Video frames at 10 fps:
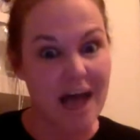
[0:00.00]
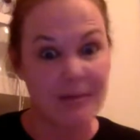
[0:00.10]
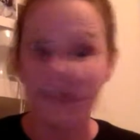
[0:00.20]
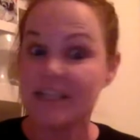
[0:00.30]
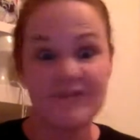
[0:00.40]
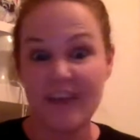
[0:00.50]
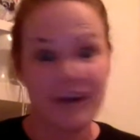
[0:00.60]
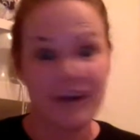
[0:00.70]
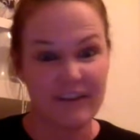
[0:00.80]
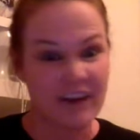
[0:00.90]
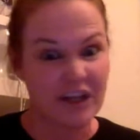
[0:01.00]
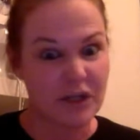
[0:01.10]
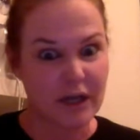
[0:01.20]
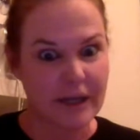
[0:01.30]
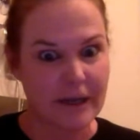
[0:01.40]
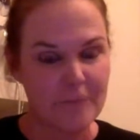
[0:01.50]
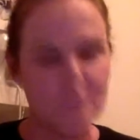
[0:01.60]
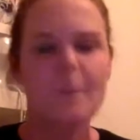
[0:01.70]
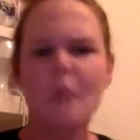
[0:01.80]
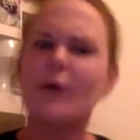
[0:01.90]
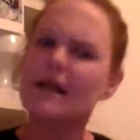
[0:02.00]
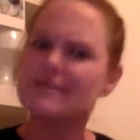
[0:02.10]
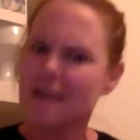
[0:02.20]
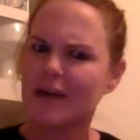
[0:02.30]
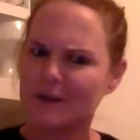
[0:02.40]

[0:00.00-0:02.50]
It's very, very tricky. Well done, middle